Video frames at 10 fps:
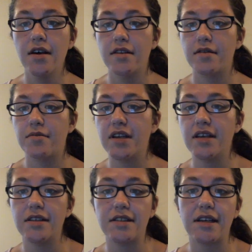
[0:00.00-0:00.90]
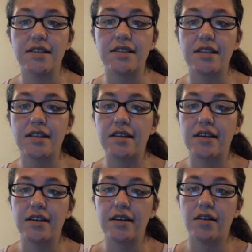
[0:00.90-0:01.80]
The media tends to
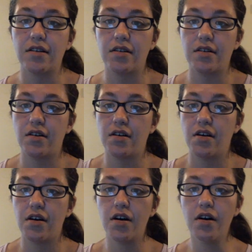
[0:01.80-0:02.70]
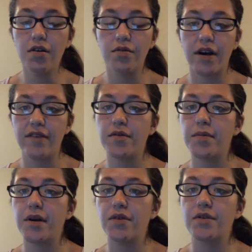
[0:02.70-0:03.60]
think, oh,
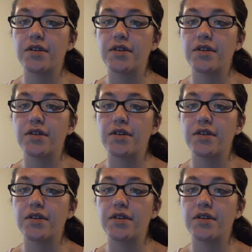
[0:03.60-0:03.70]
everybody with